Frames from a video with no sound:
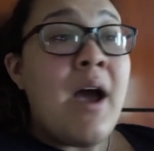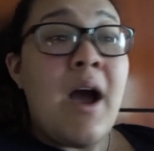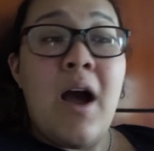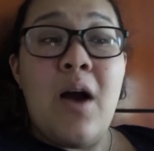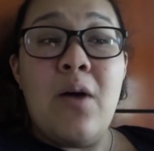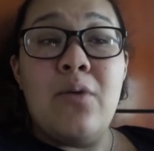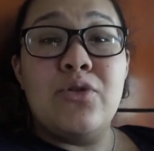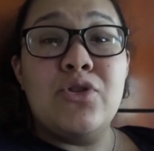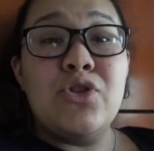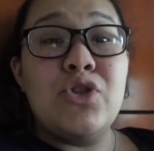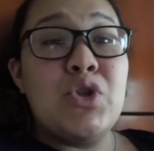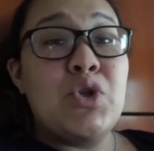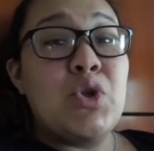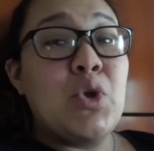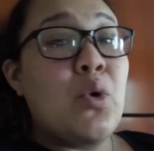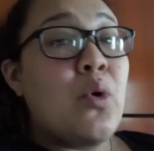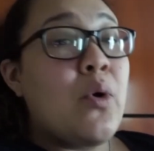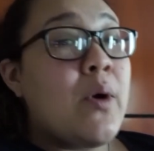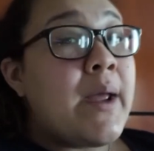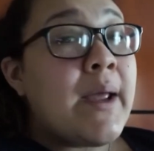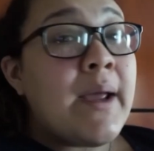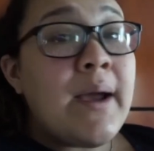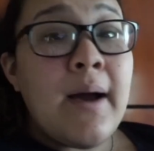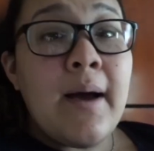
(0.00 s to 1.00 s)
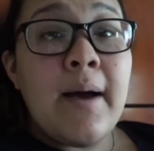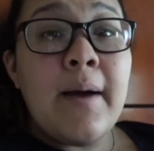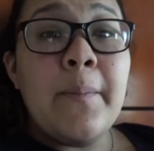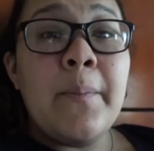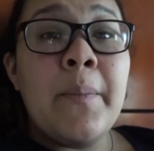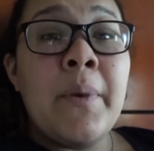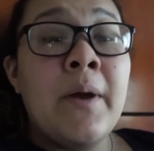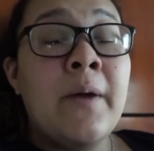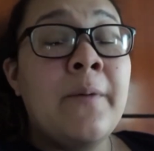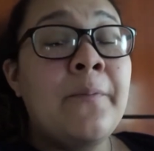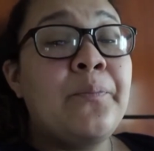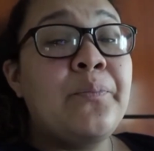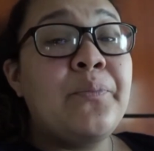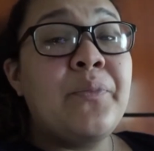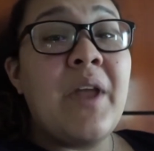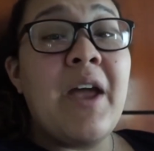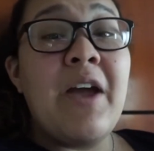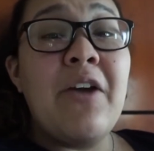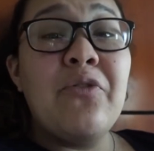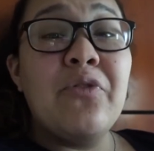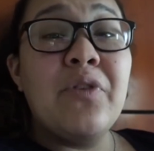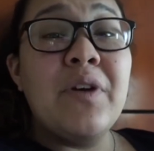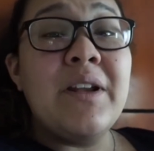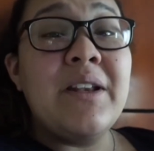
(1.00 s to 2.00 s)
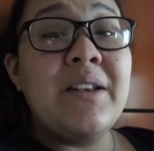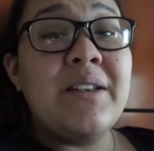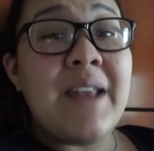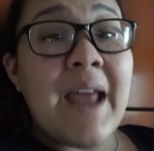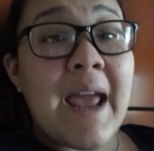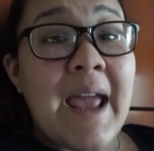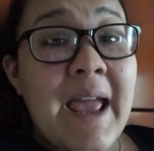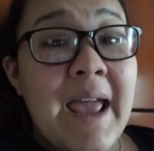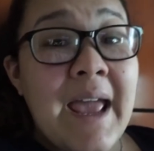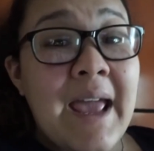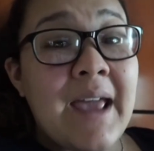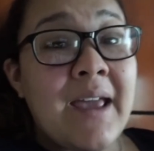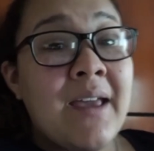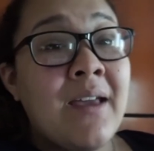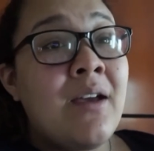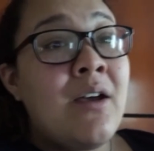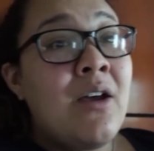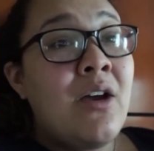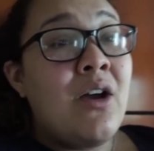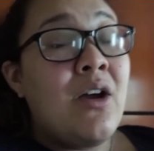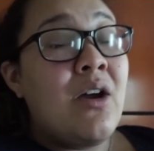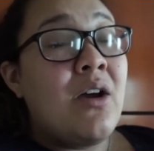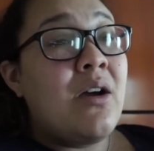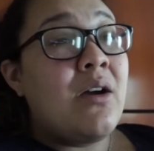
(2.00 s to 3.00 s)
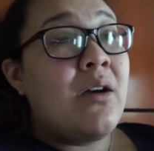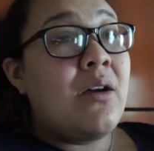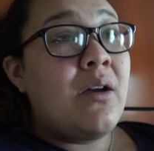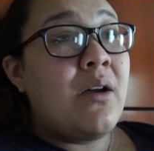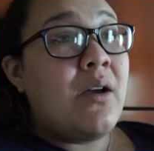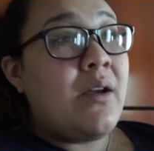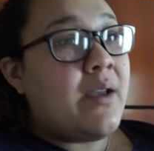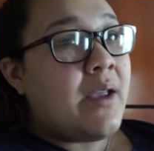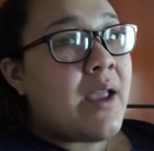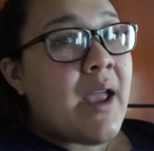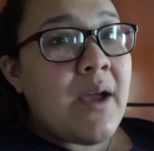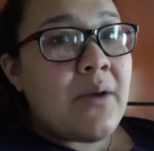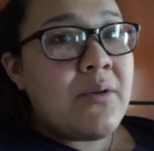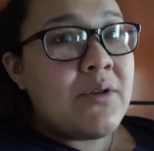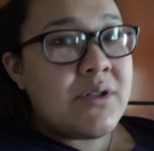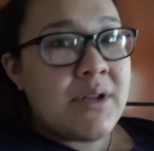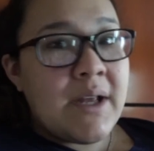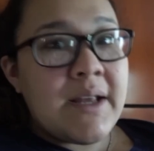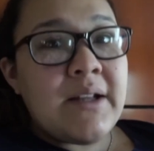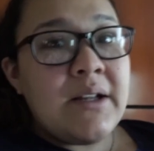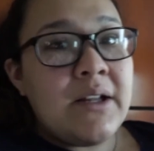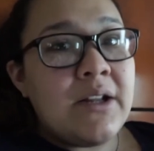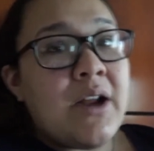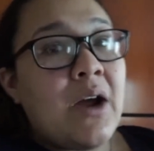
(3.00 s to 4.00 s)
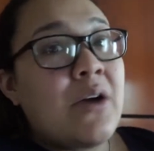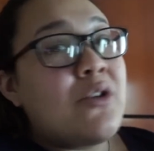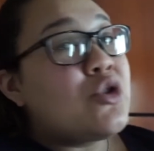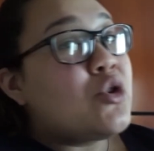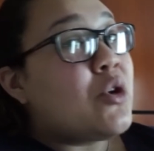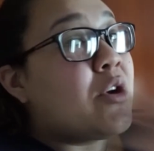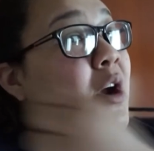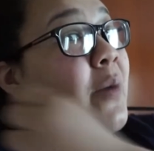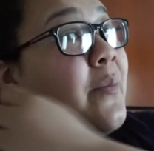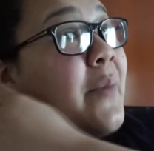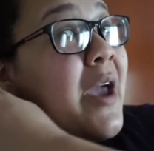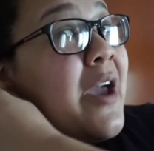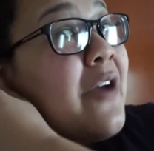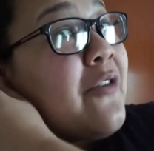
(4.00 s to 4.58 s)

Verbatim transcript: I was throwing up every day. Yeah, it was like I was throwing up